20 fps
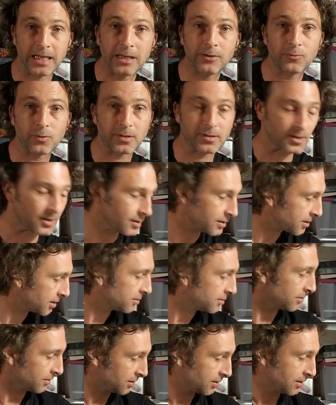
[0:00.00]
And the end
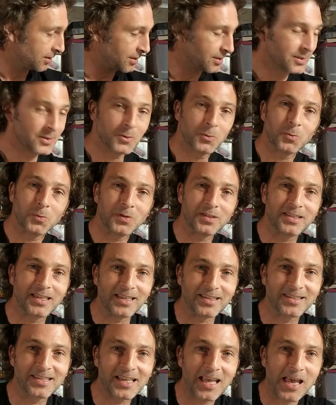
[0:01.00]
result
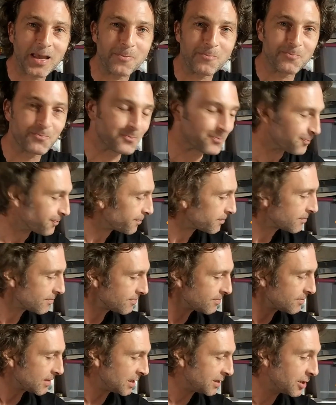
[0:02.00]
was this game.
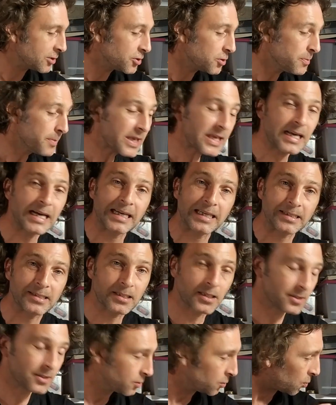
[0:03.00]
Now you may
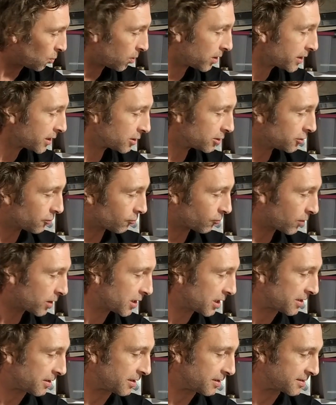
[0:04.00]
ask, why are you
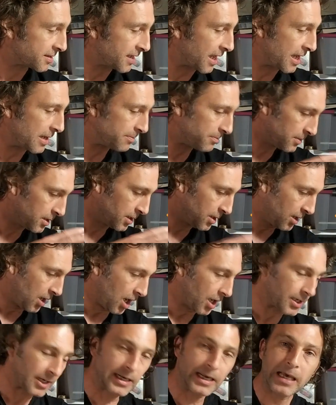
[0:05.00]
running this game
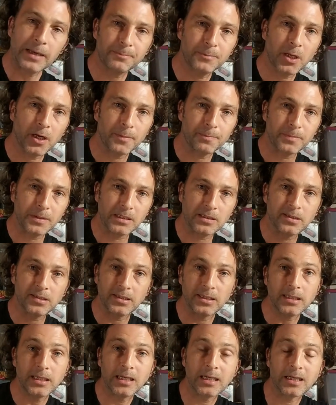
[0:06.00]
on a laptop
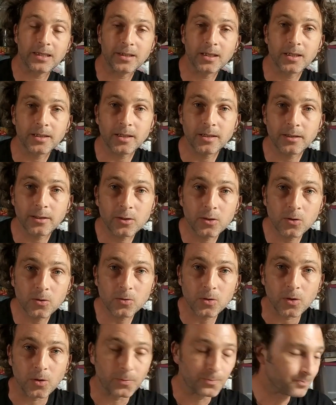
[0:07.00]
PC and not on a
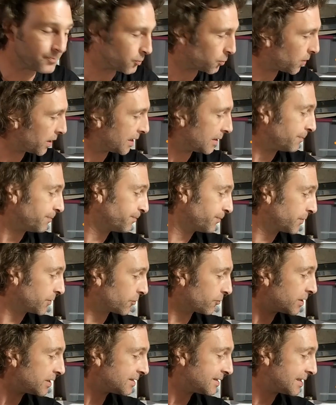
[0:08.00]
Coco? Well,
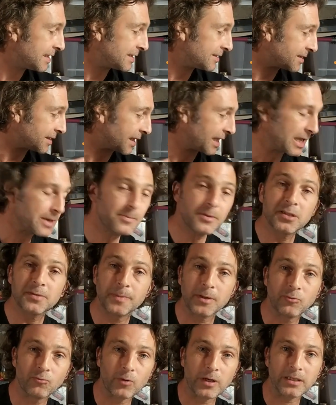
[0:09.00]
the reason is the game
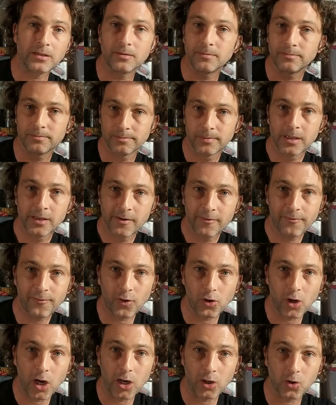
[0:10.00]
has been written
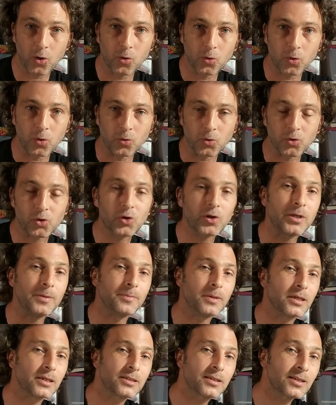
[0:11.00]
for a Coco
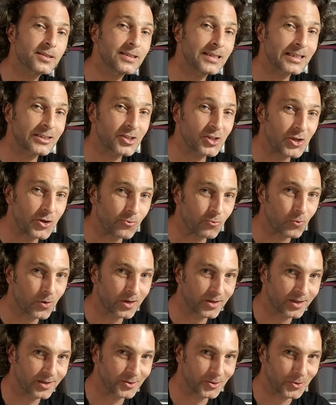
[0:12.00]
3, but it doesn't actually
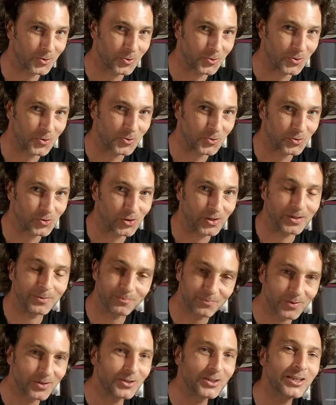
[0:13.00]
run on a Coco 3.
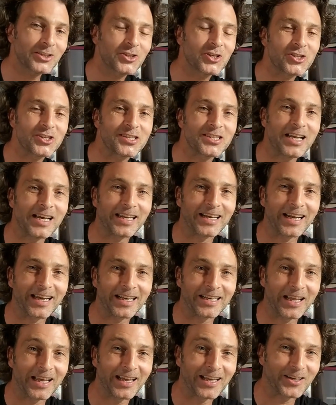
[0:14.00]
Or not just yet,
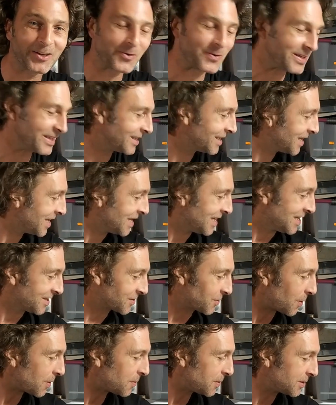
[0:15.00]
anyway.
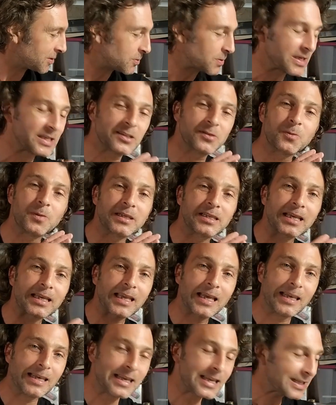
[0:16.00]
So what we'll do is we'll
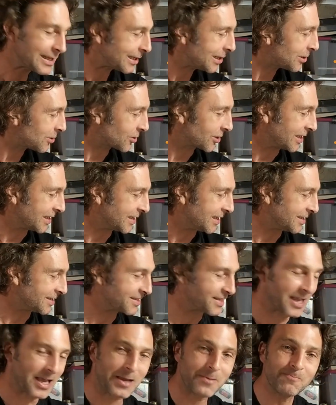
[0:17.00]
take a little look at
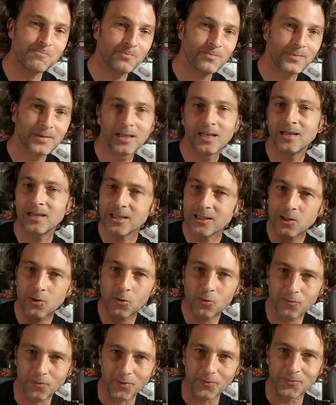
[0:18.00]
this game, a
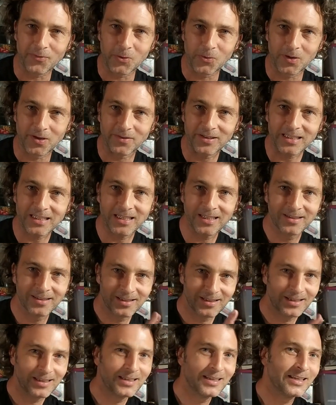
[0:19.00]
little overview of it,
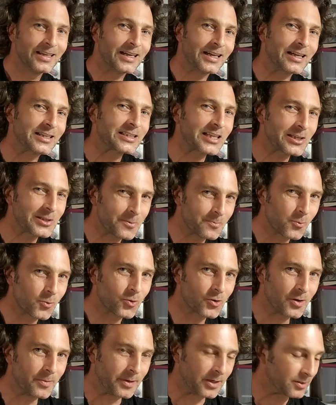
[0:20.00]
and I'll tell you
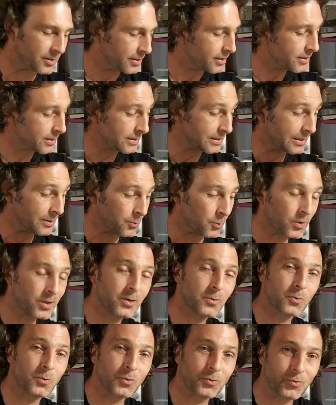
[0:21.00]
more about it and
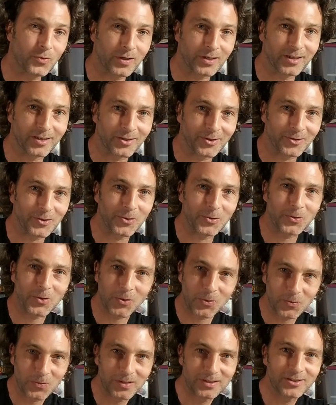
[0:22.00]
why it won't run on a
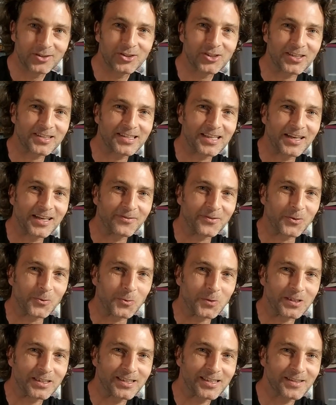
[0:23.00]
Coco just
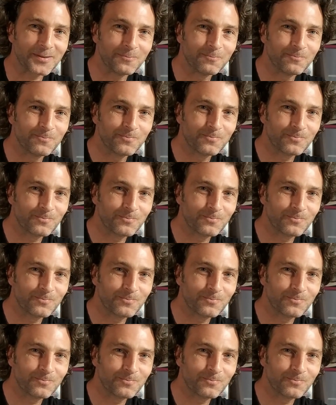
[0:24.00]
afterwards.